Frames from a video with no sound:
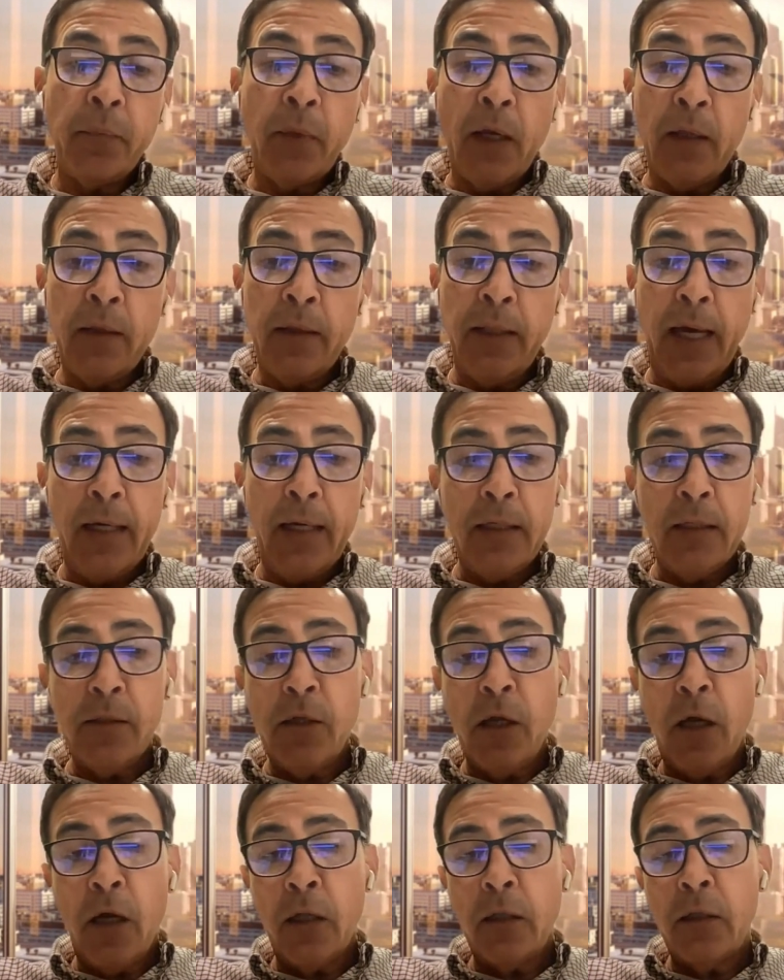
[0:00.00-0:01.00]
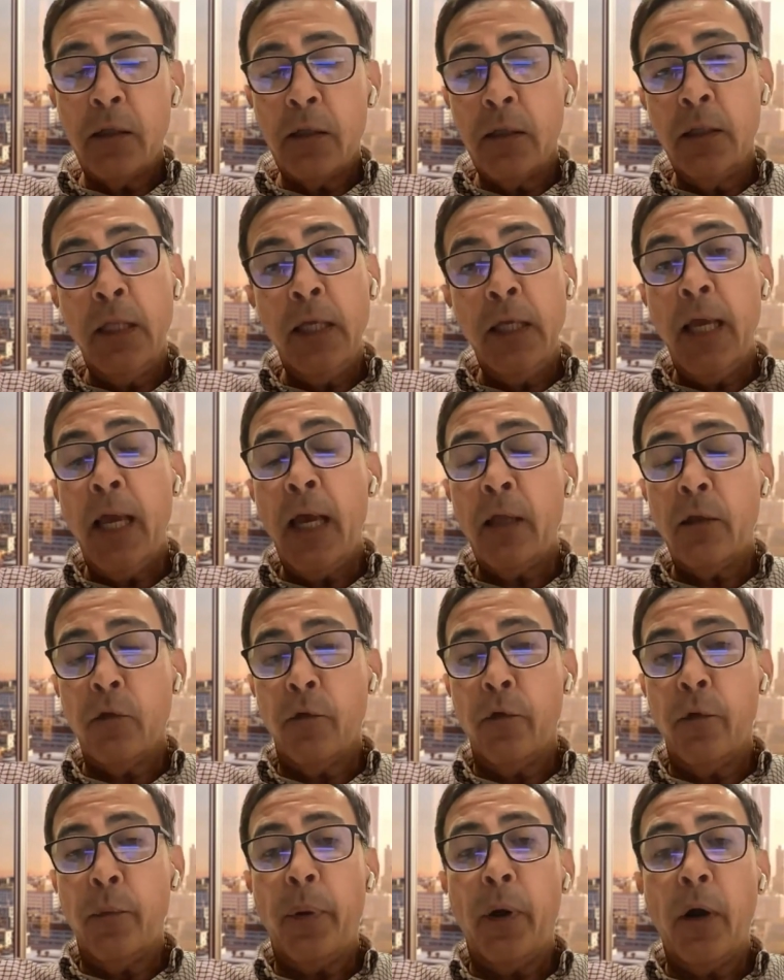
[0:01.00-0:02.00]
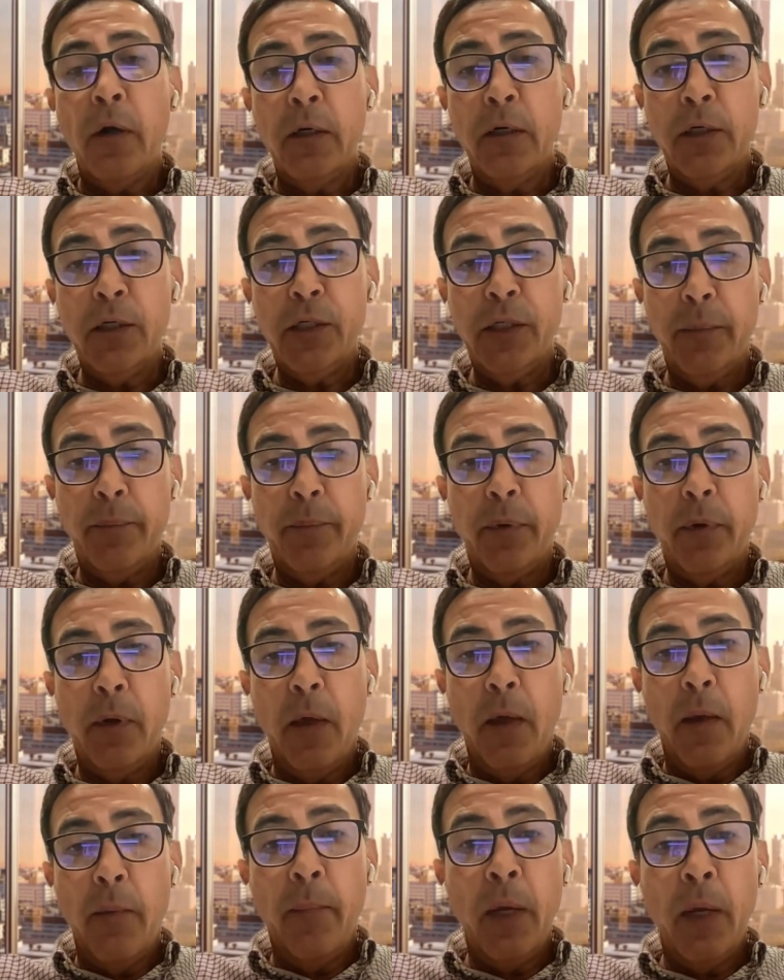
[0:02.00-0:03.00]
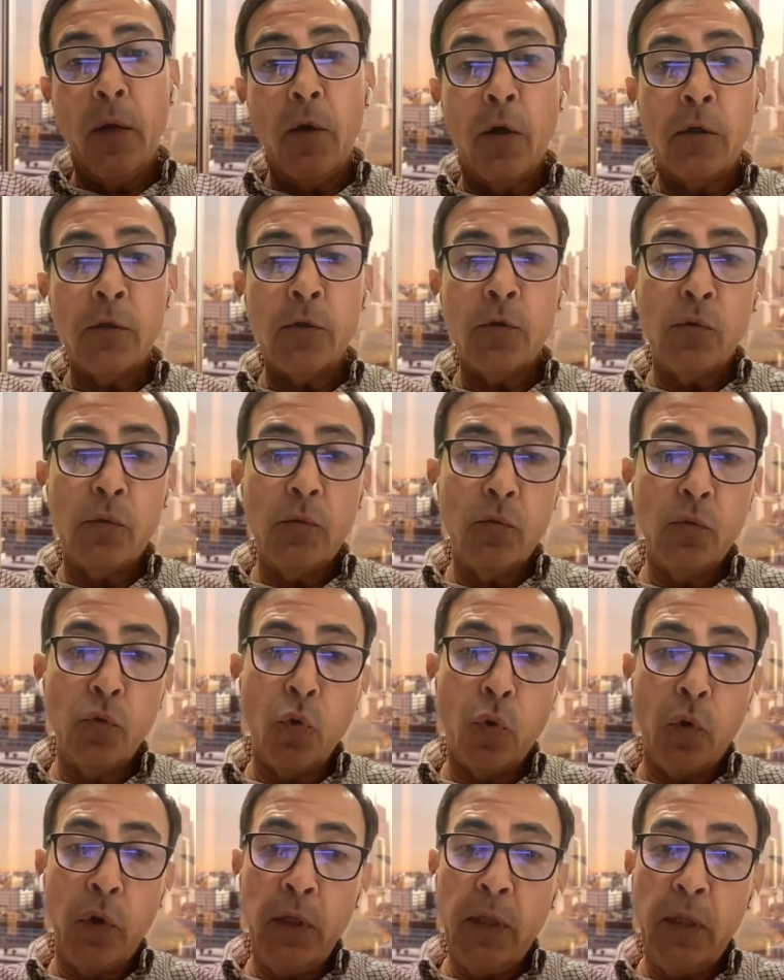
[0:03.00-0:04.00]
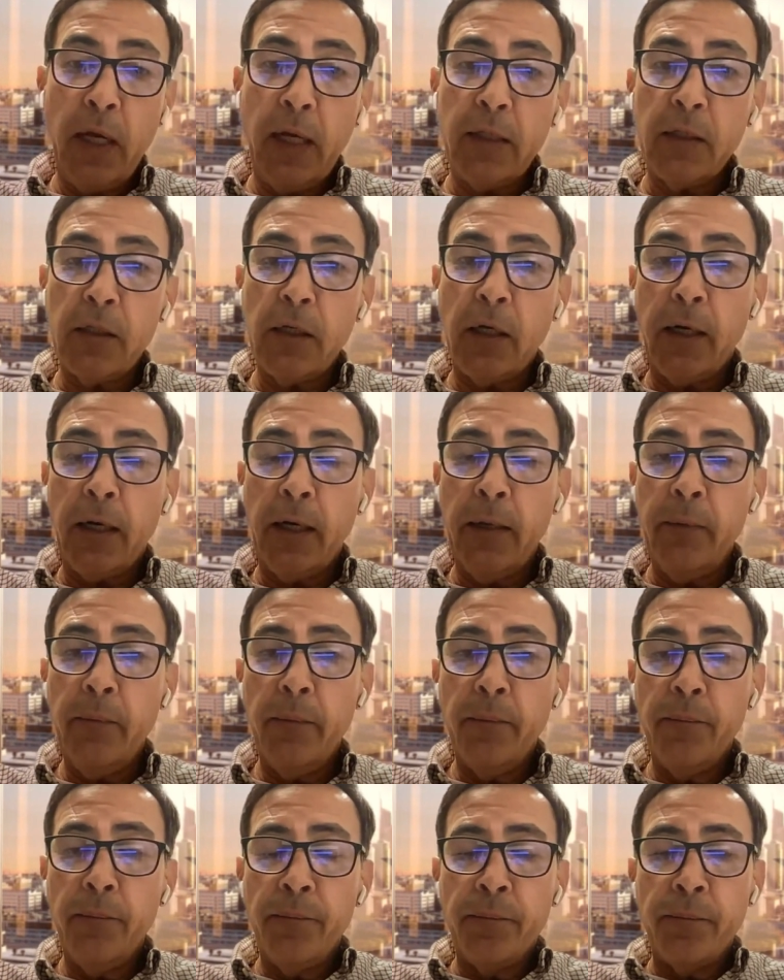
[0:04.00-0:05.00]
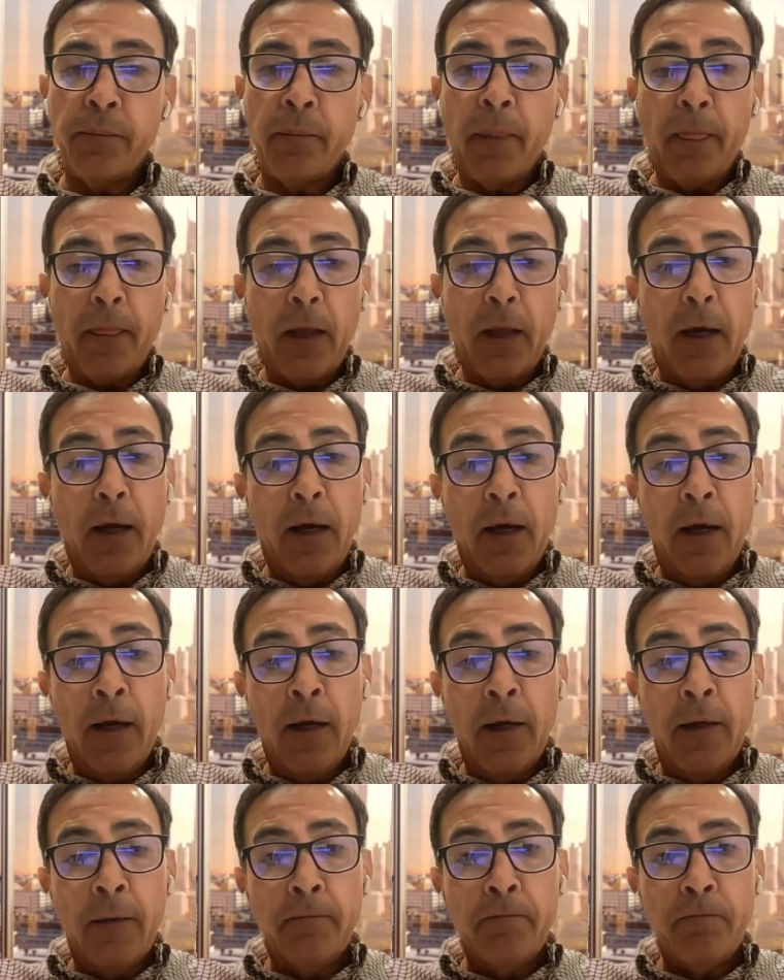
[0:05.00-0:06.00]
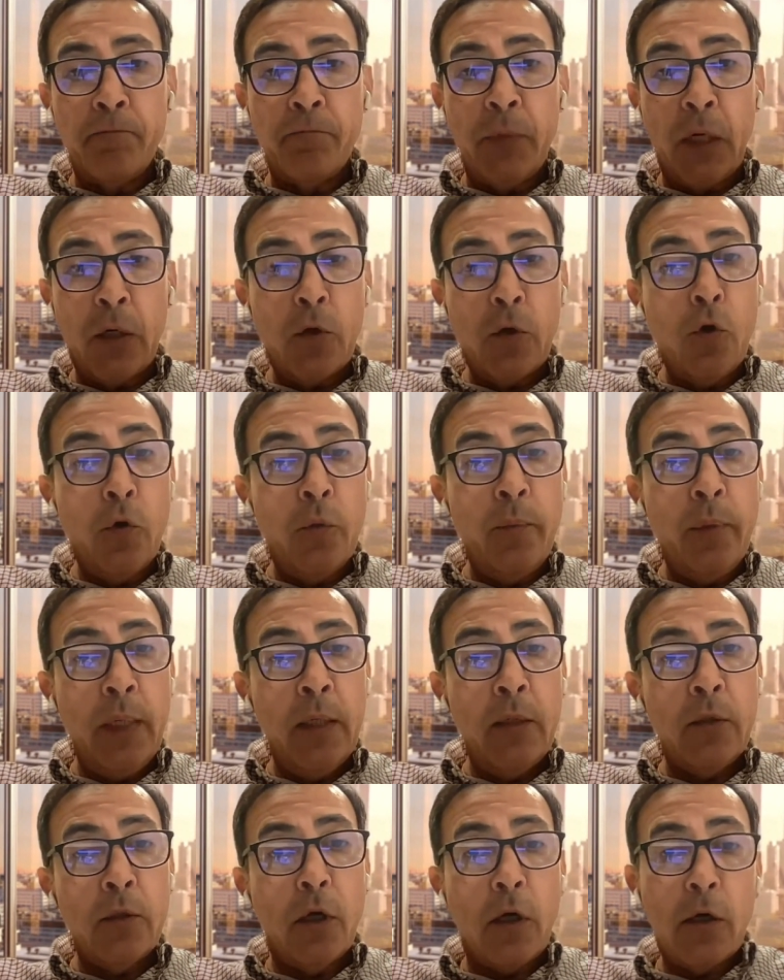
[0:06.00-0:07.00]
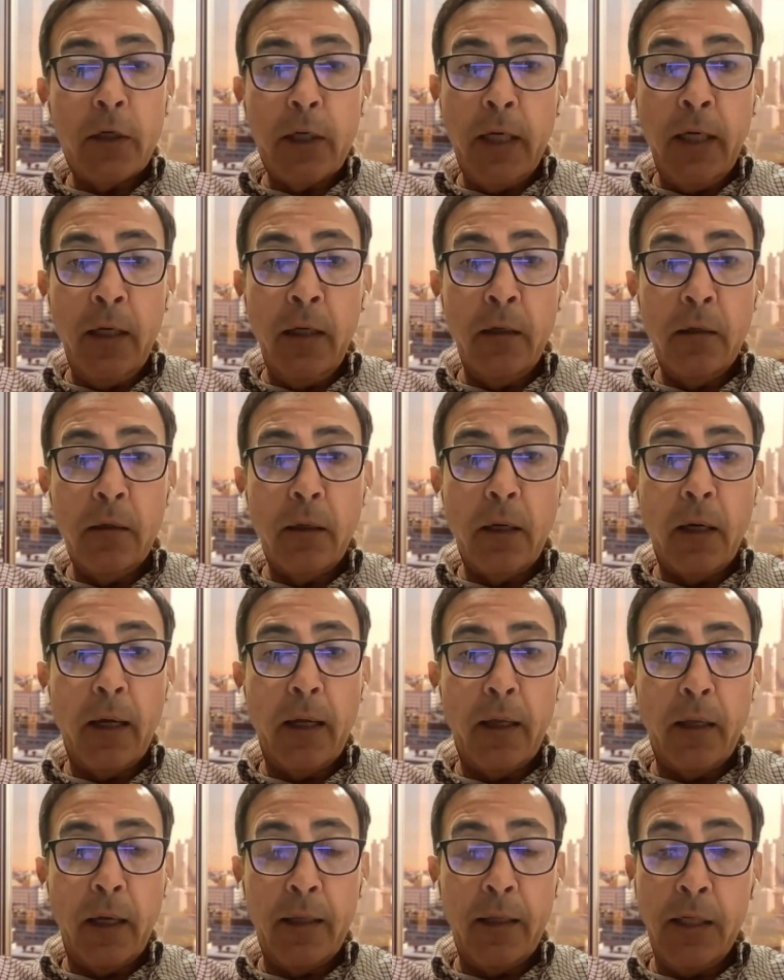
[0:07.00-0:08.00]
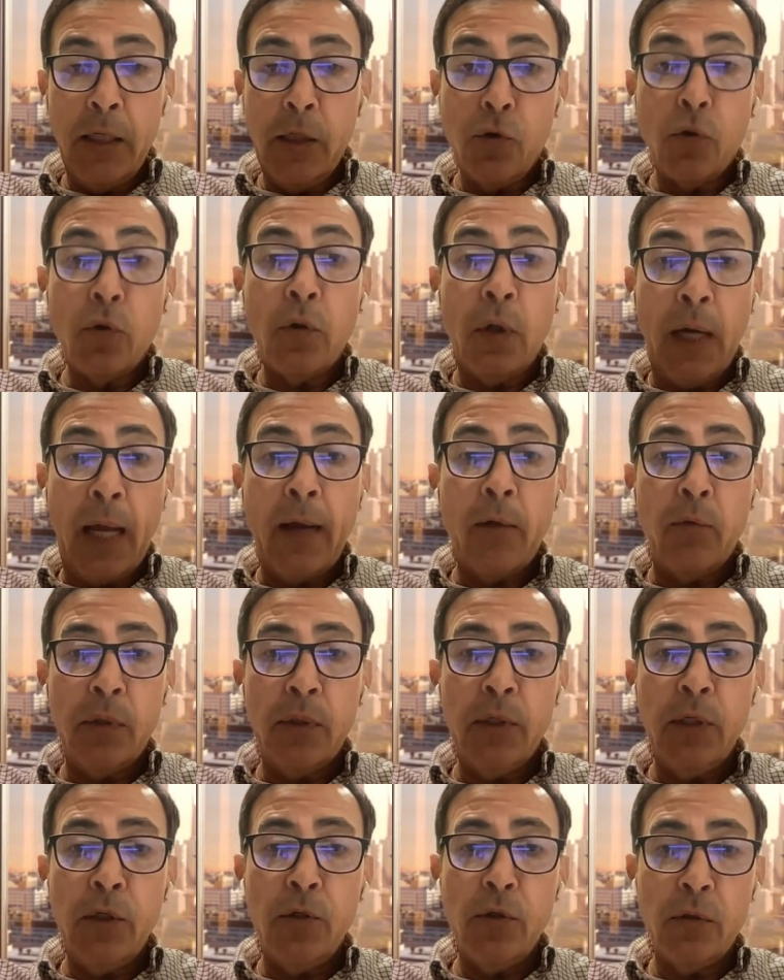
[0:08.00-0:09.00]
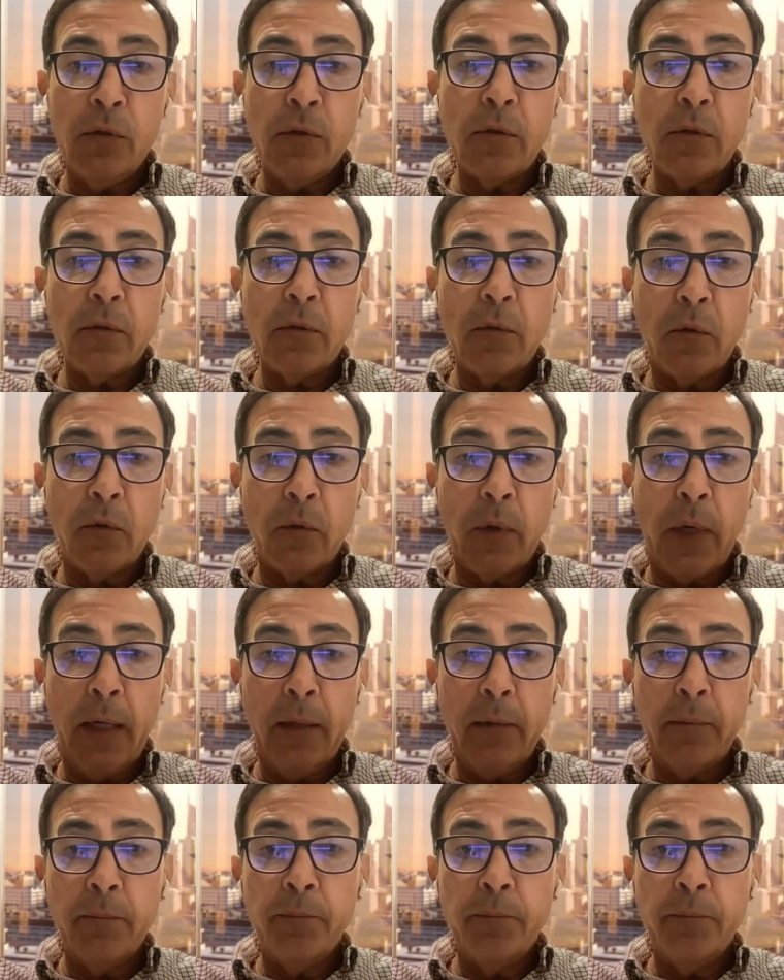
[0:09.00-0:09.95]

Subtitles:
that is not the end of a partnership, because during that time there could be talking additional acquisitions, right?